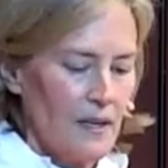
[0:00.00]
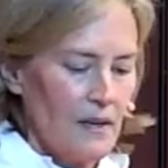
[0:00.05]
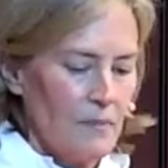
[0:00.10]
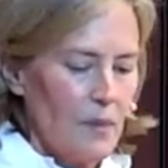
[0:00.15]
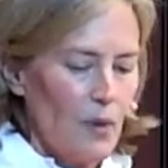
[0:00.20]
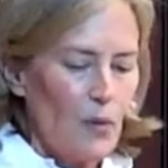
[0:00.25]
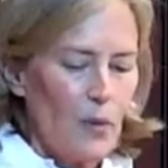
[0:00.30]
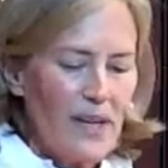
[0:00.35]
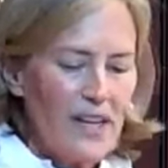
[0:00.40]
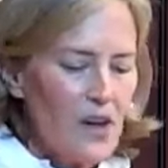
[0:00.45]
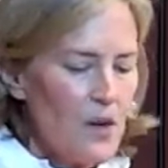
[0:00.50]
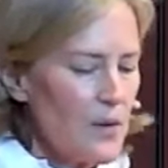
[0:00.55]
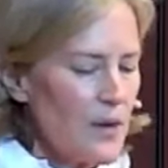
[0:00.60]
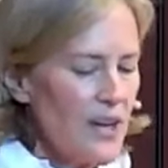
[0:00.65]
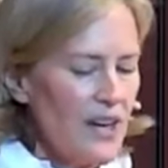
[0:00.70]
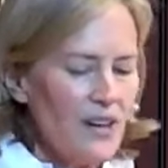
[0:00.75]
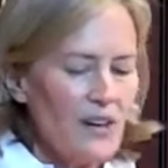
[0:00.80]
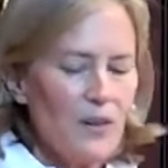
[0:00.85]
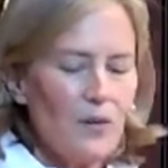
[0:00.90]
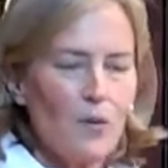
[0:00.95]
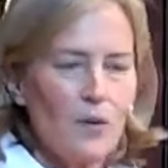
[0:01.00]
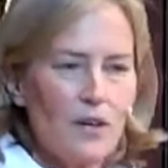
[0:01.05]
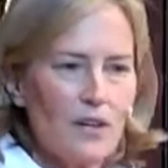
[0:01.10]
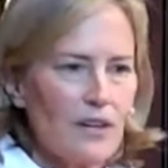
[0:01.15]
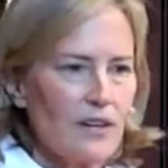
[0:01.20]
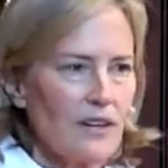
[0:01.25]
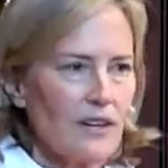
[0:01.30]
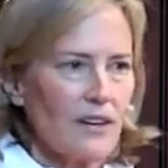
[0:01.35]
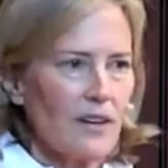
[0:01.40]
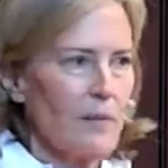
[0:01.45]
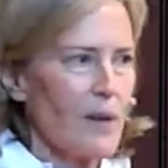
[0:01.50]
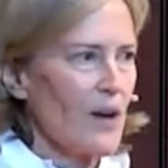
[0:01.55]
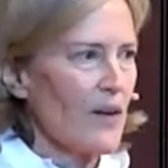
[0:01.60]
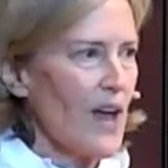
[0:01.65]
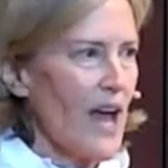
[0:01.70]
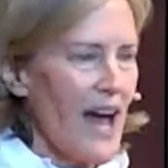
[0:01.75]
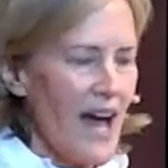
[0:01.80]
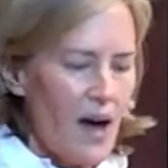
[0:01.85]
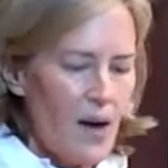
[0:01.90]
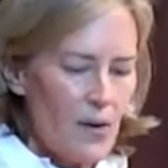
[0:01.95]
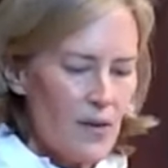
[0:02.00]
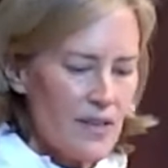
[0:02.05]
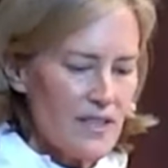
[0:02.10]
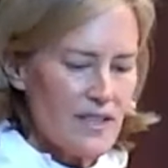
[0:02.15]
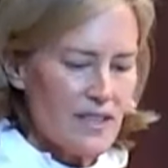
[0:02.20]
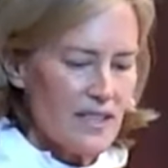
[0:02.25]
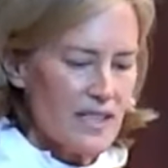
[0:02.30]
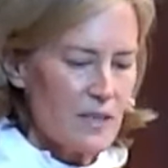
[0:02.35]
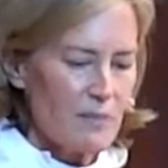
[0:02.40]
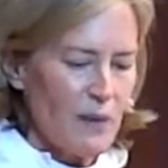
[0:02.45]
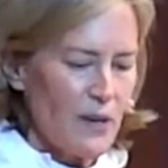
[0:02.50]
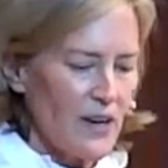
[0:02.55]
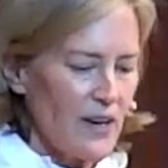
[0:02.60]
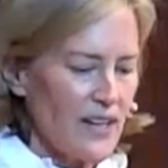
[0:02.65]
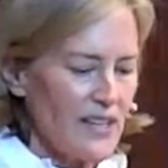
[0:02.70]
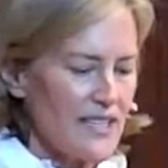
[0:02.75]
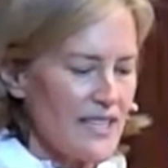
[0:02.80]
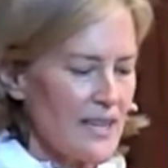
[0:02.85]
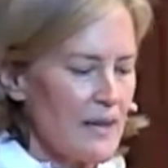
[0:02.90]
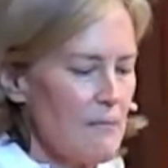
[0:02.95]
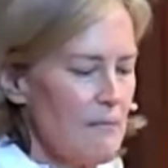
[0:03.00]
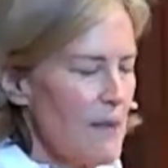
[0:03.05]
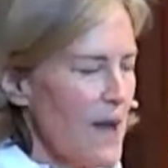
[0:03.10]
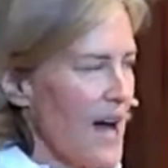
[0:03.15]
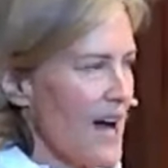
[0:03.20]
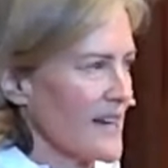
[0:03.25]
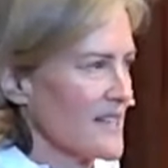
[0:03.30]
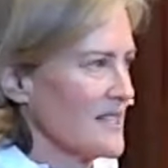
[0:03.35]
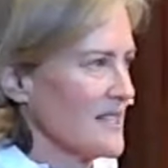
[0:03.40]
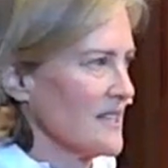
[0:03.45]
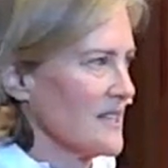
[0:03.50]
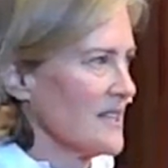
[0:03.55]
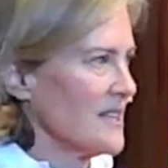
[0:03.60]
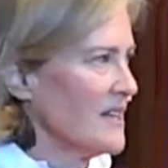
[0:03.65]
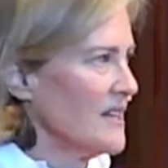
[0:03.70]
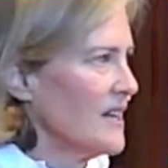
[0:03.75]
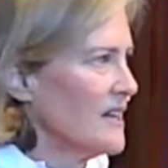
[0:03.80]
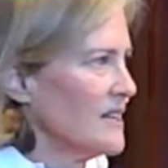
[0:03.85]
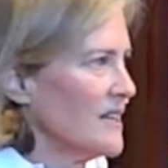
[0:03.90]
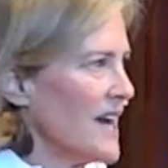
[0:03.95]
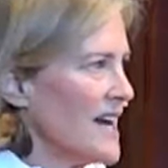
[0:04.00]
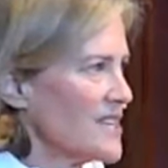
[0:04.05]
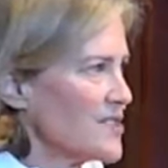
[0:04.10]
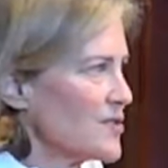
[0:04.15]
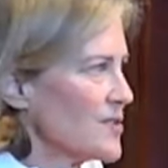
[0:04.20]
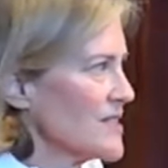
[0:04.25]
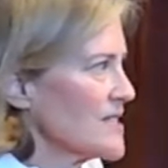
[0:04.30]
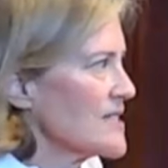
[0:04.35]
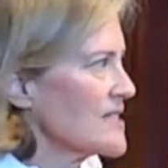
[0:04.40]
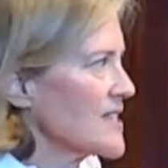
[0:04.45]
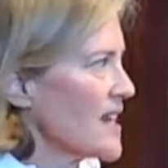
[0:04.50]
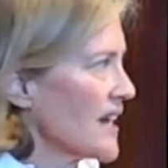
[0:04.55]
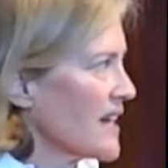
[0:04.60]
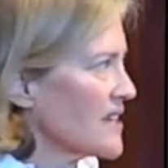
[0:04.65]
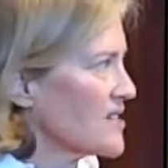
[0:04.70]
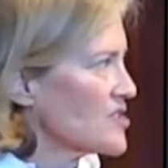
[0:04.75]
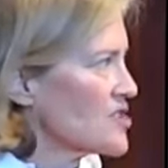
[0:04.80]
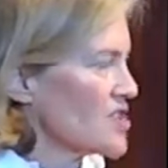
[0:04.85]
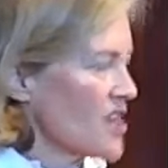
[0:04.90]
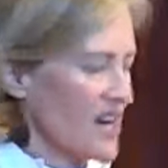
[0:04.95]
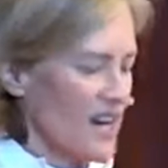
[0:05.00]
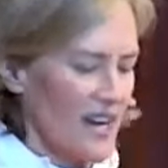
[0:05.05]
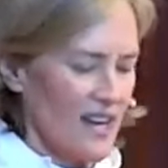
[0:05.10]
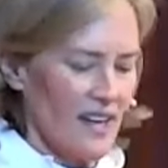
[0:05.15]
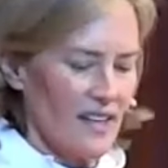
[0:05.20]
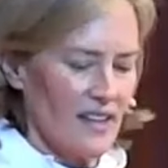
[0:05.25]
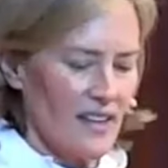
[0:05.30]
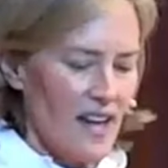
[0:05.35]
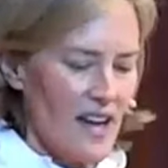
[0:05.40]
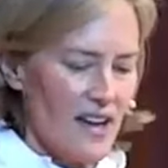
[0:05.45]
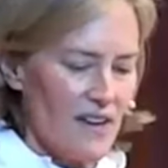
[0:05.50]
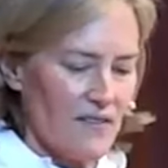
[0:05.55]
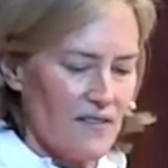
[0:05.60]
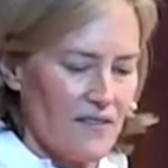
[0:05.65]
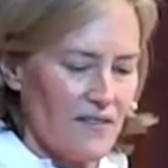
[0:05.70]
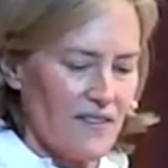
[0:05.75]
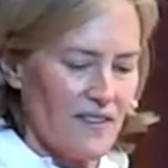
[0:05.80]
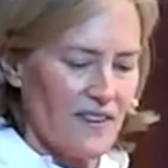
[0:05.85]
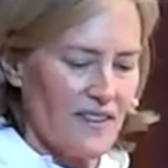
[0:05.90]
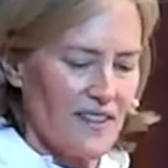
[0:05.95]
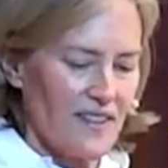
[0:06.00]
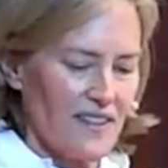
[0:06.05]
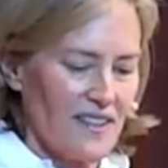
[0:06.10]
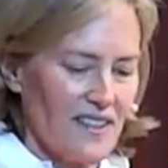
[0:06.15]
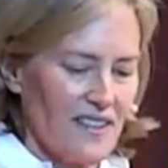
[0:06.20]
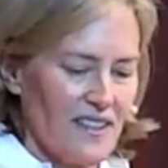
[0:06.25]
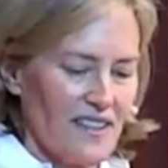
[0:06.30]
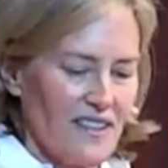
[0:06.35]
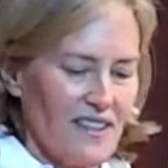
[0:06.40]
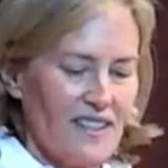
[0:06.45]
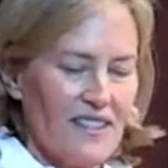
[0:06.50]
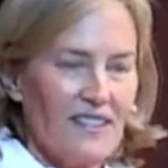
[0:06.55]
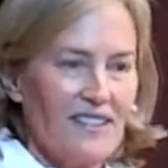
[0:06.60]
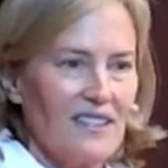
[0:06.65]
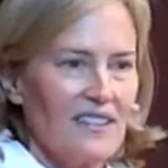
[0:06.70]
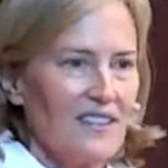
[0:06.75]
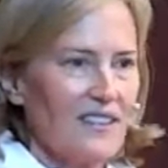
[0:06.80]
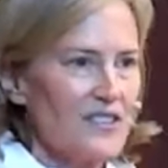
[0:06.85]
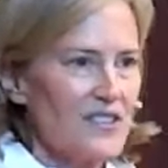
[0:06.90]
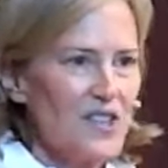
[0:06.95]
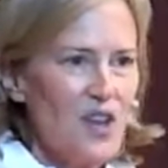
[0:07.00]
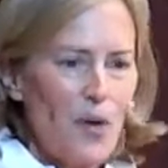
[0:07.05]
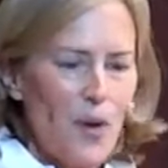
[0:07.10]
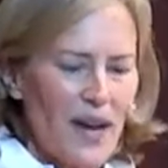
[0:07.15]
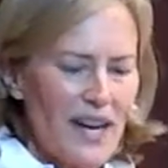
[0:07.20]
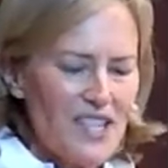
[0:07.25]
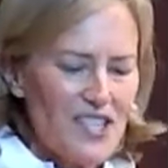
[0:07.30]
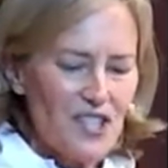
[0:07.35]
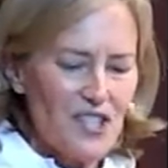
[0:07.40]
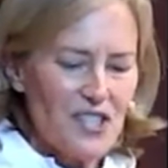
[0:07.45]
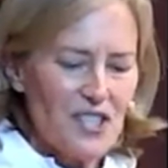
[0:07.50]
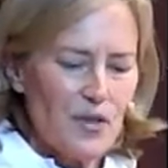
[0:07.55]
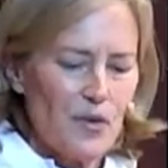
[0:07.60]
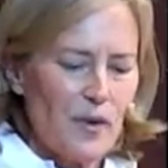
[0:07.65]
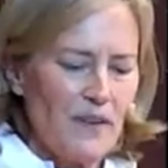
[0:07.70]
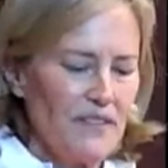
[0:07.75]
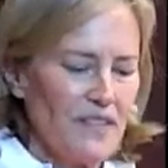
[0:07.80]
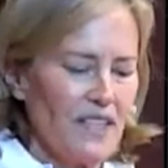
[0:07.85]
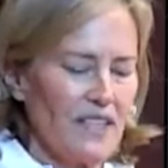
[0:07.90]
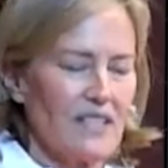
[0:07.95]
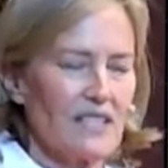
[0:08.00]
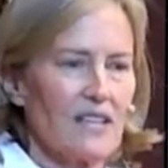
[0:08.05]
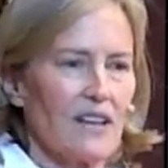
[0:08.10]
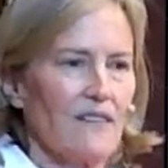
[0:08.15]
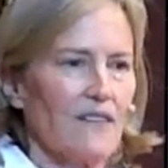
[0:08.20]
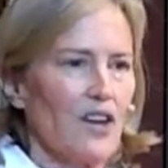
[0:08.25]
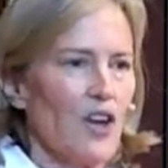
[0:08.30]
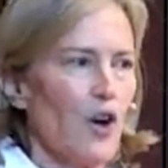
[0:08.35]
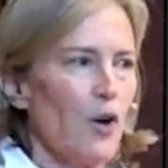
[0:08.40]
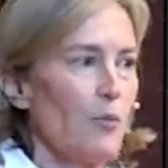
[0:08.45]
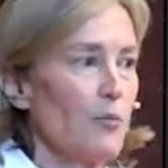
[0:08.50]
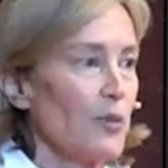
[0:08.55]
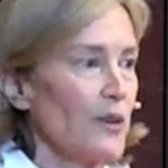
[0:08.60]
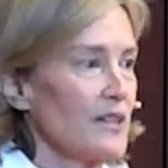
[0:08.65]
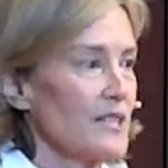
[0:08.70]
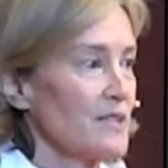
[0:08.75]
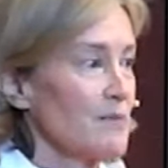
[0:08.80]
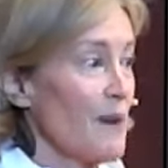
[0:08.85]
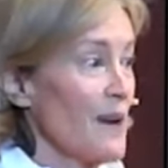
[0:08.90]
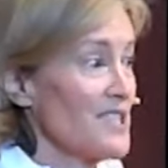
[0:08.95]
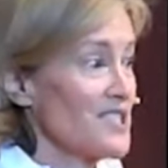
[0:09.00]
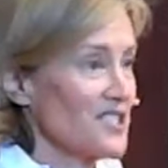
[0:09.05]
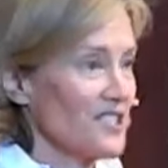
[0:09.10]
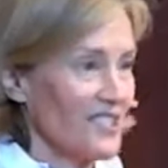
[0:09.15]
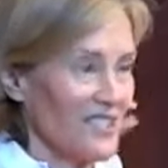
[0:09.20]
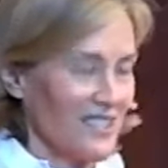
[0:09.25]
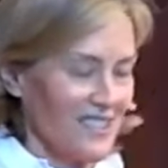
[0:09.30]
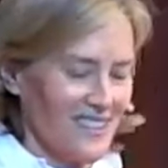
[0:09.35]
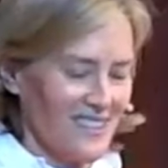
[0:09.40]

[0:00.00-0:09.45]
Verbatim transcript: But we don't hear a word about how this experience impacted Lazarus' second shot at life. There's no ancient equivalent of an Oprah special